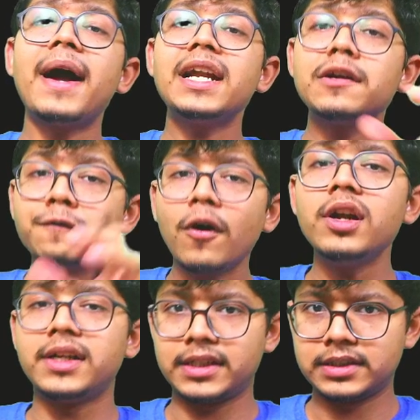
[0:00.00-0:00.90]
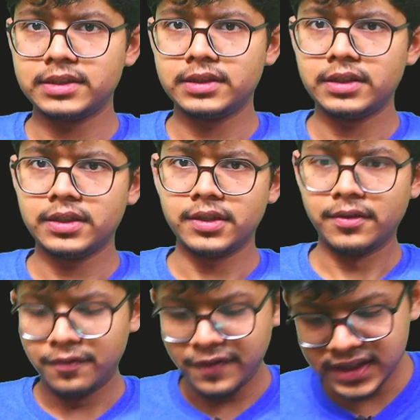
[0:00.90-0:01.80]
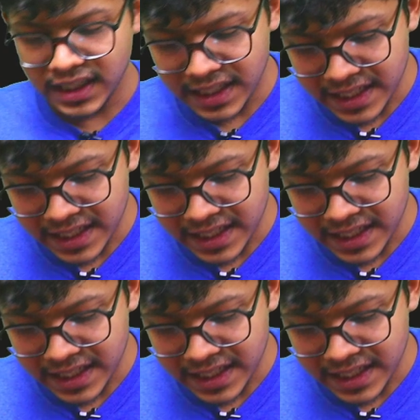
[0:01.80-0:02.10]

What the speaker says: default with the linked